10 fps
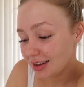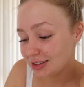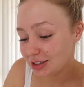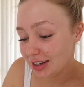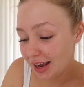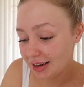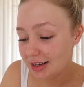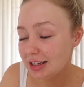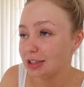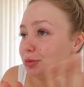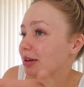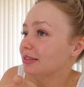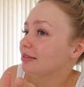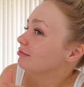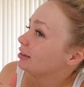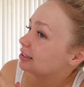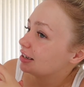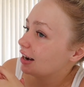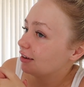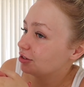So yeah, spent
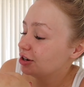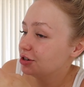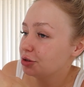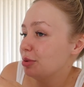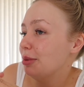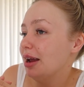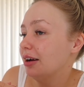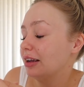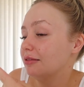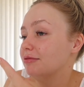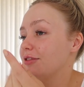yesterday afternoon just preparing